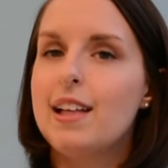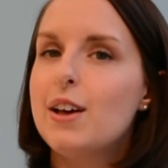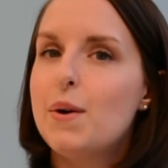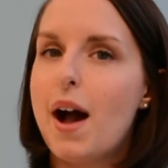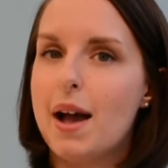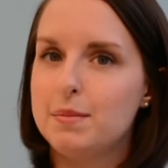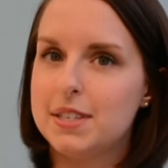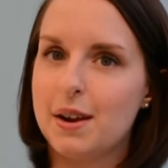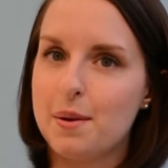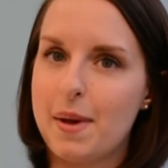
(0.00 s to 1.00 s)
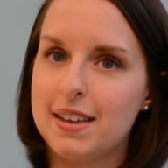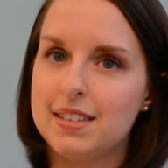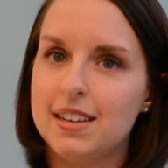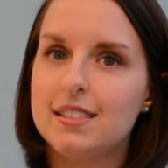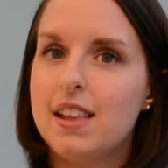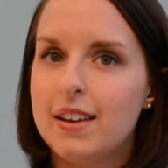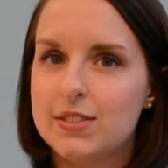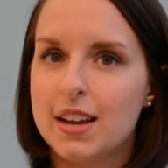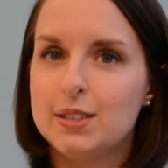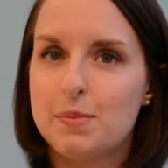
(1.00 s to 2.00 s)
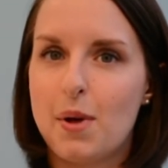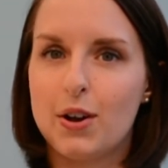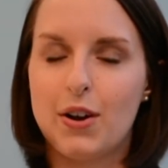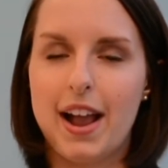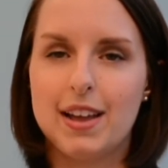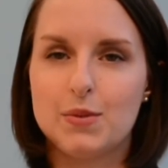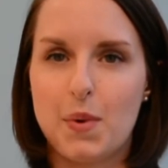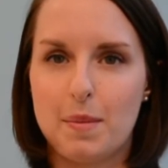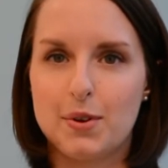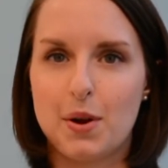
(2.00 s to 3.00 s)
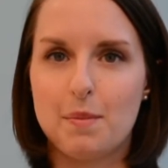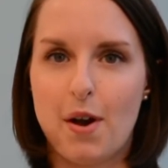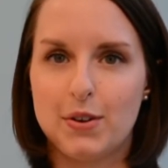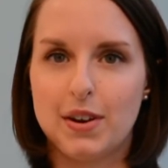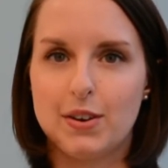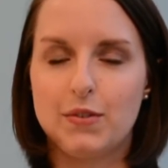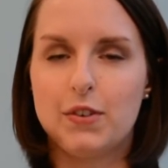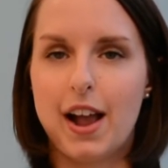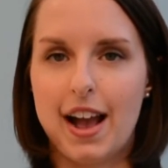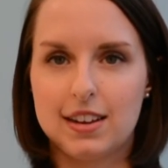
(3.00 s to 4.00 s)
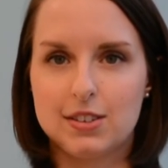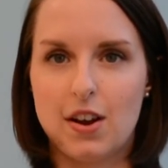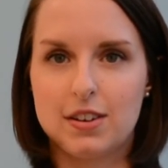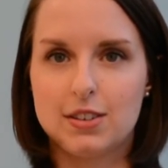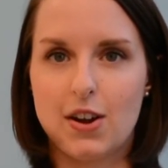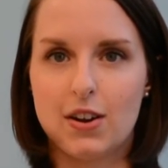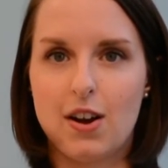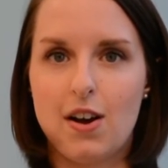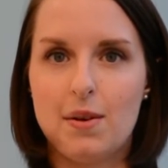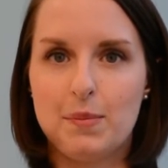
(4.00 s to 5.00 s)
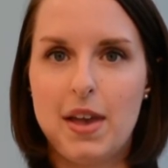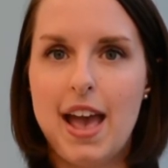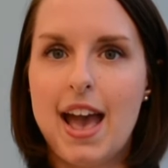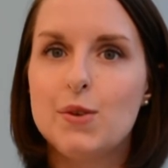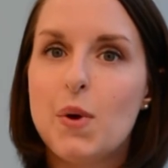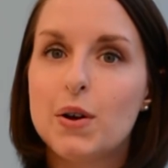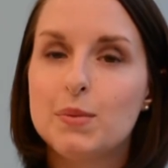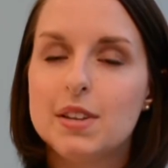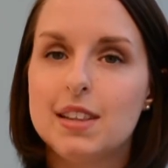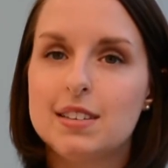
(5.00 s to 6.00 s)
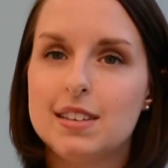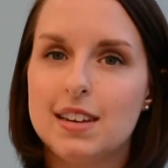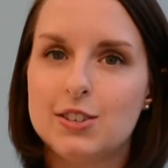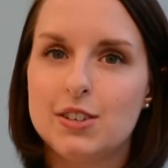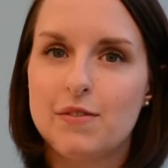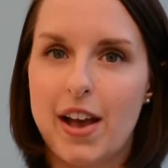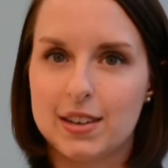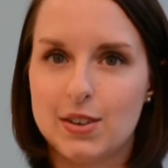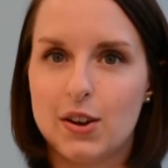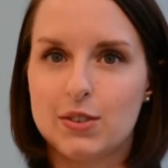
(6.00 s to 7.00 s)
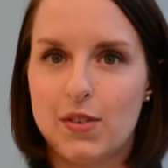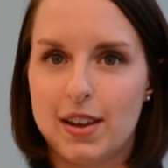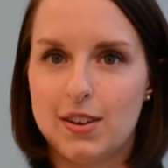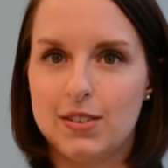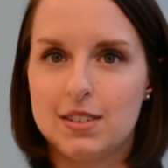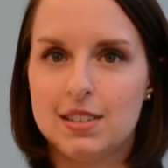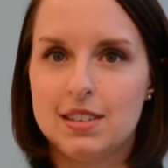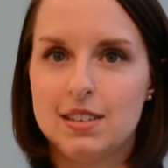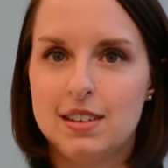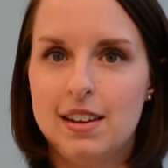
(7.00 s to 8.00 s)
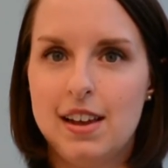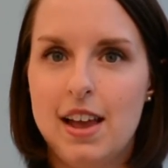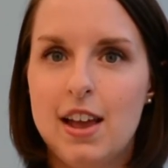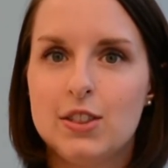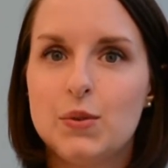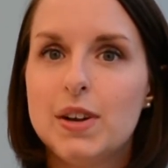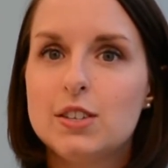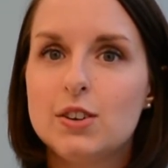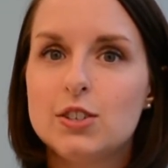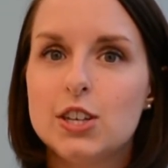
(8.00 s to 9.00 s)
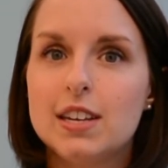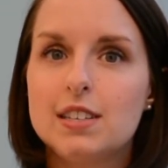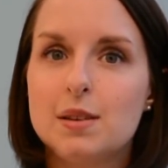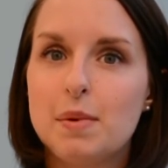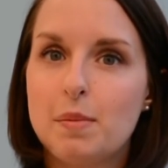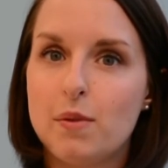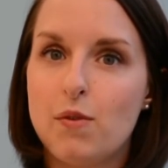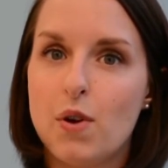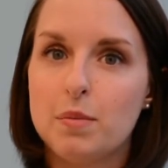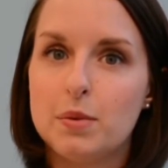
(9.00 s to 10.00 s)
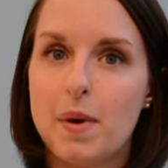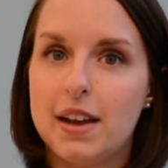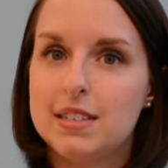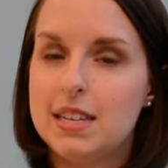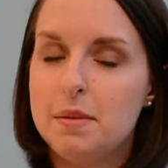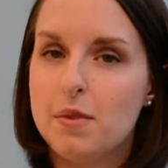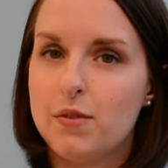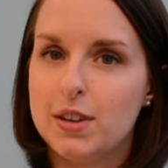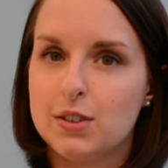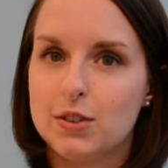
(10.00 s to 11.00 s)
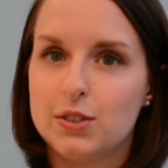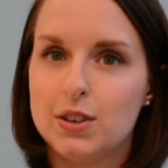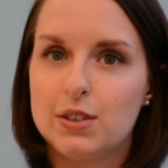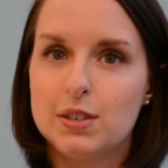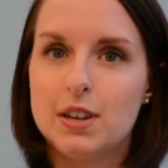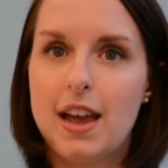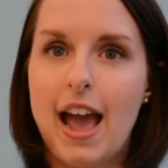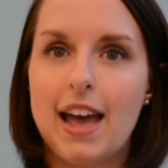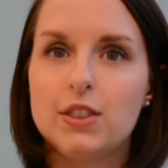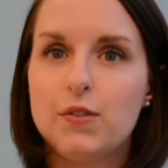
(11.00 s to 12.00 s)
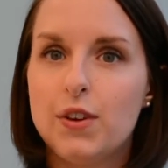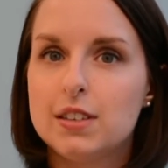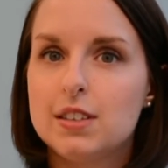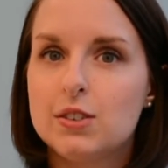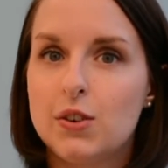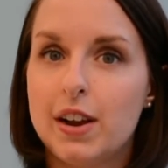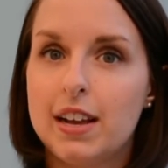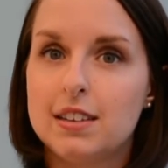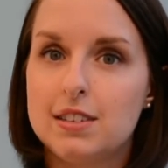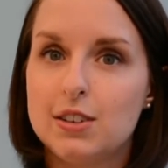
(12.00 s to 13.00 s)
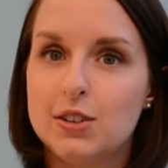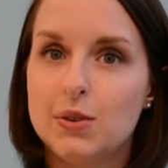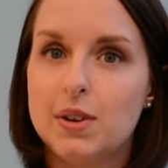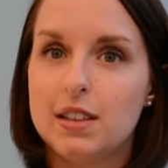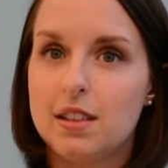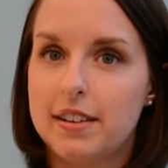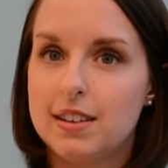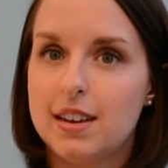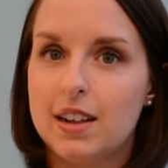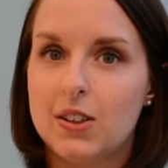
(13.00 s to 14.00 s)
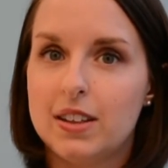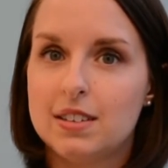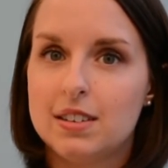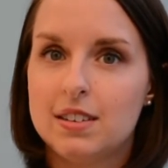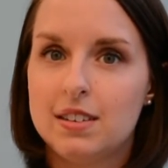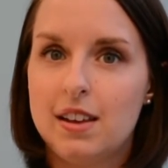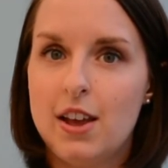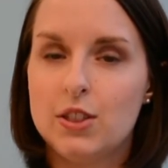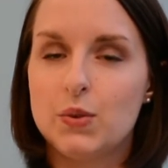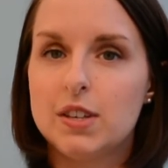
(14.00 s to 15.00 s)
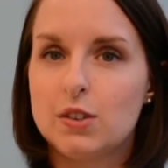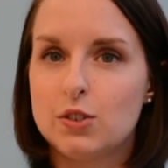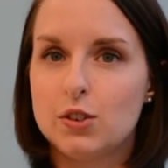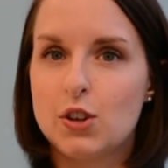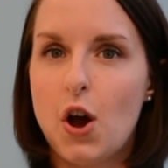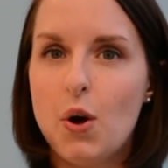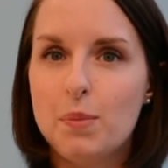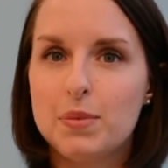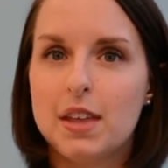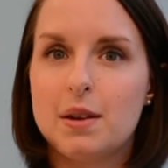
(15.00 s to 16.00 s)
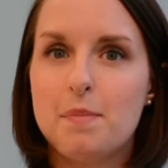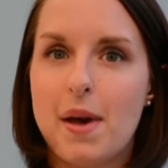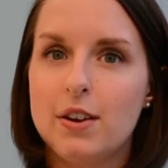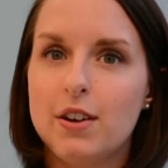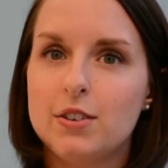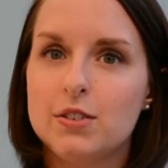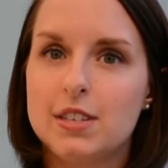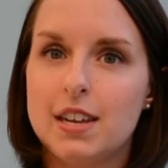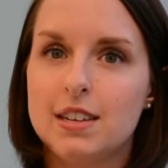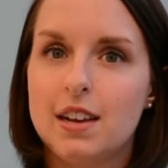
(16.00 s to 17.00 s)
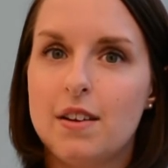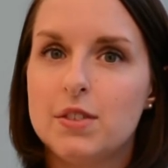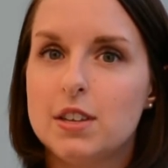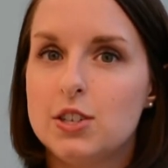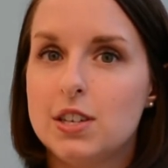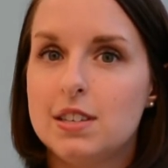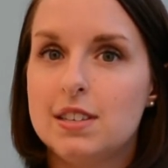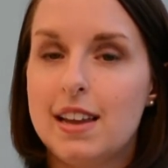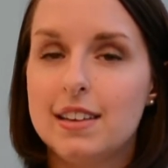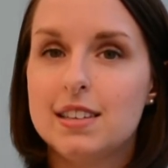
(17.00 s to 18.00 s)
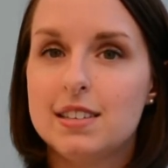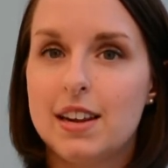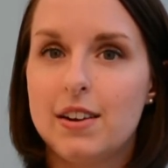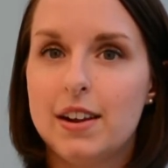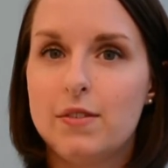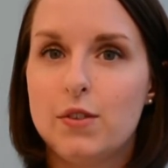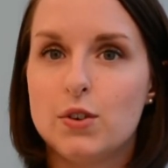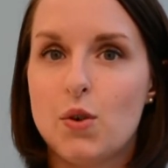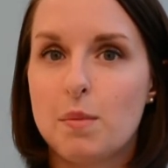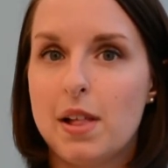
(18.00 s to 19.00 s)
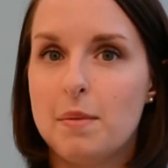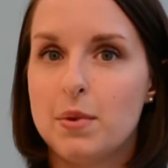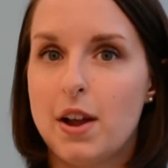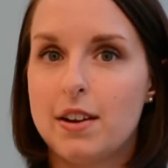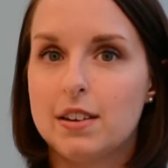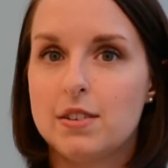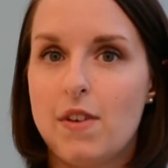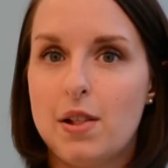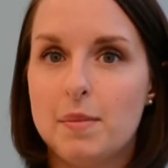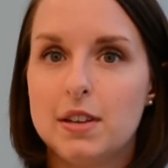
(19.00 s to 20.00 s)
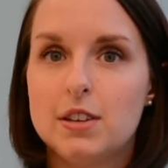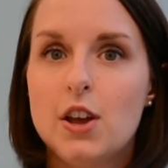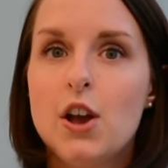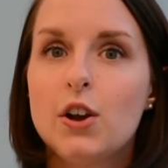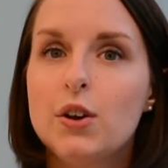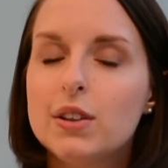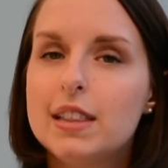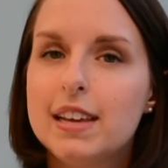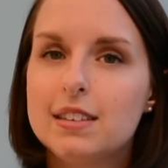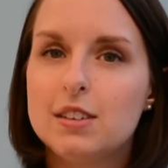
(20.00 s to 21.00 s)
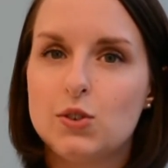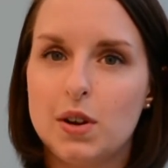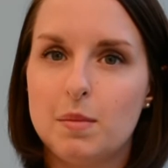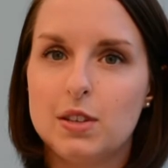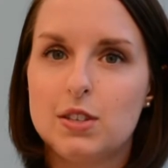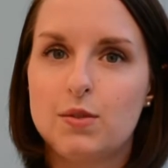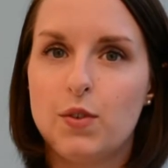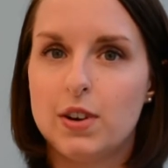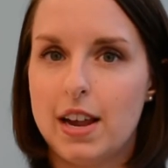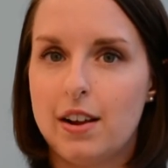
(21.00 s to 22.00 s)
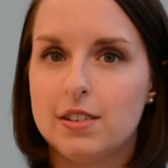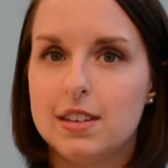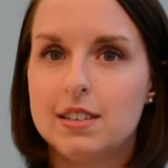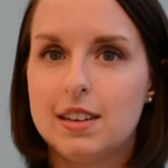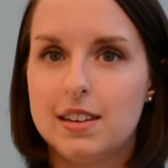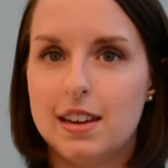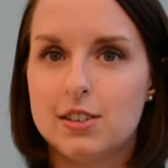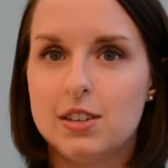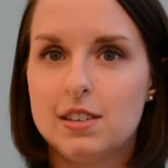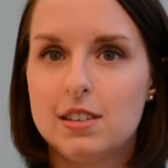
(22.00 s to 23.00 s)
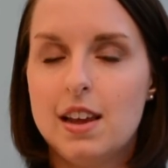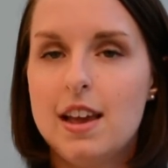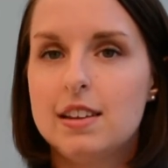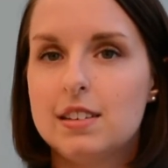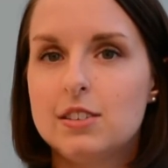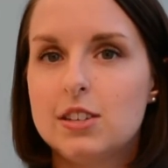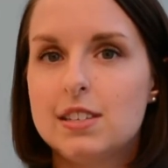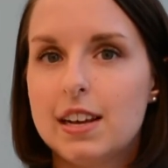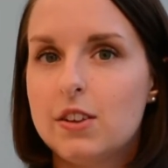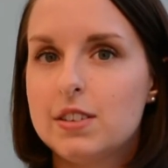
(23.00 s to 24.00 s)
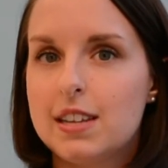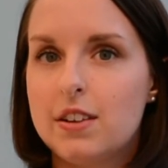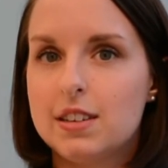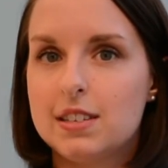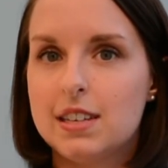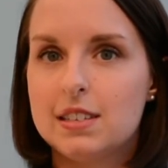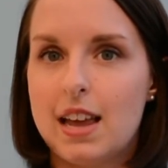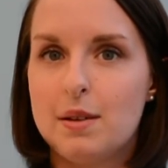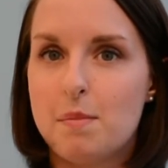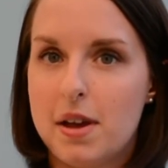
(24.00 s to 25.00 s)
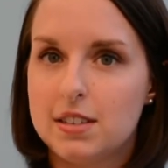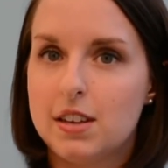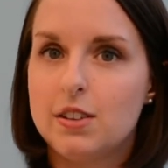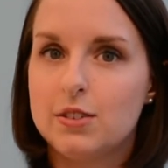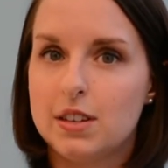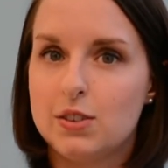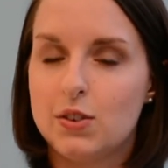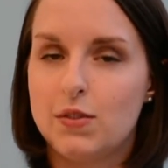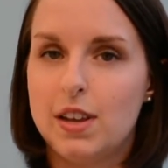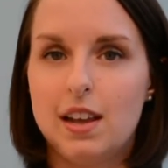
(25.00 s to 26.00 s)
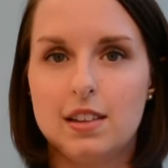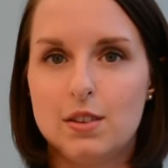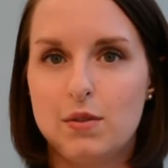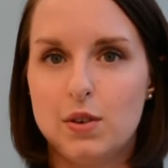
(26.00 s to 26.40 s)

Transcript: Hello, I'm Sarah Massey, life science blogger and webinar moderator for Xtalks.com, and welcome to this edition of XHawks Vitals. The research is to be performed by a team of researchers at the Francis Crick Institute in London, England. The researchers hope that a better understanding of the genes necessary for normal embryonic development could lead to treatments for inherited conditions such as sickle cell disease and muscular dystrophy in the